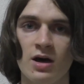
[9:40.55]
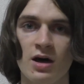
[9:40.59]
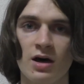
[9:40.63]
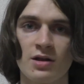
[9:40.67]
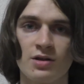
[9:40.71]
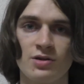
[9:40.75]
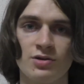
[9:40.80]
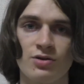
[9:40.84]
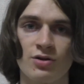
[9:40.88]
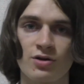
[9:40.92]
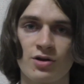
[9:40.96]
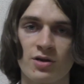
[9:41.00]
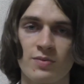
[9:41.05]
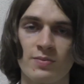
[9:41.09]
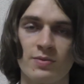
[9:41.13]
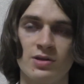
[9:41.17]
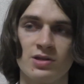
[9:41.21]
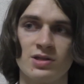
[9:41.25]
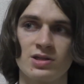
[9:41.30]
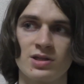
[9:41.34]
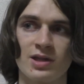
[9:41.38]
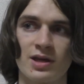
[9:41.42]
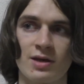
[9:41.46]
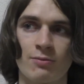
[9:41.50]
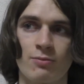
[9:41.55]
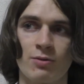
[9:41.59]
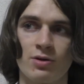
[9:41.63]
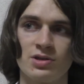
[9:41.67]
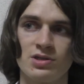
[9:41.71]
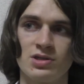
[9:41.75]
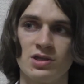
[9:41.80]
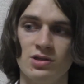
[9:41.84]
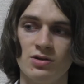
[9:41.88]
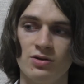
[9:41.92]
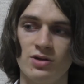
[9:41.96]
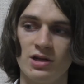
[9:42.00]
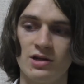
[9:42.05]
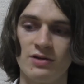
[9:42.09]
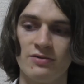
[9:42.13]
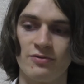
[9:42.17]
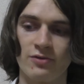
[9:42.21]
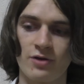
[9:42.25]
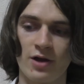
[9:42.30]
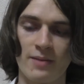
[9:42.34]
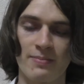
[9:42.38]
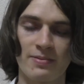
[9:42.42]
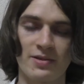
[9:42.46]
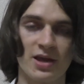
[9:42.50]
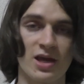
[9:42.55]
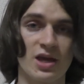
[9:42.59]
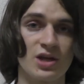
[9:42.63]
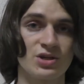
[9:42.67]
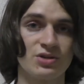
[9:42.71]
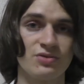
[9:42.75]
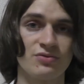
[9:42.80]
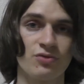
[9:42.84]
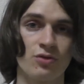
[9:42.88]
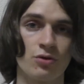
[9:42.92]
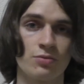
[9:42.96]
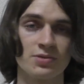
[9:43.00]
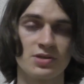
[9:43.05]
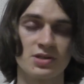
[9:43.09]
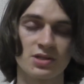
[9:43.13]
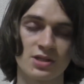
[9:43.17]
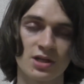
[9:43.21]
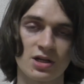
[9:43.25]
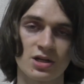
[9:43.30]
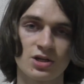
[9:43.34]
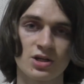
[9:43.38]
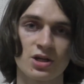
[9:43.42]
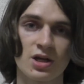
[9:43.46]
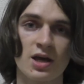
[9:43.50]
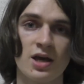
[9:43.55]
other documents like ones that you need for your application forms and such.